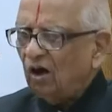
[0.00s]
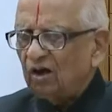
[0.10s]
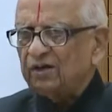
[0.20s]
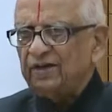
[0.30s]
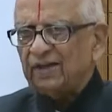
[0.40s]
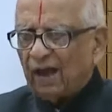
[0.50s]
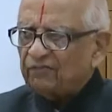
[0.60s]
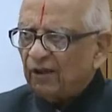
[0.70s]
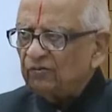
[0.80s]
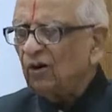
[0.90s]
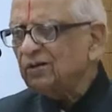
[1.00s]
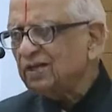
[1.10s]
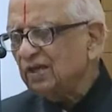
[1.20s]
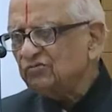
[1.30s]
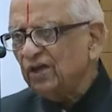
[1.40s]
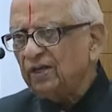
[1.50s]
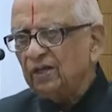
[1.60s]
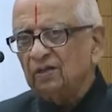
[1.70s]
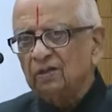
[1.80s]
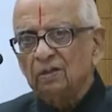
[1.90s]
All right. After having got the case
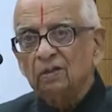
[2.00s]
diary,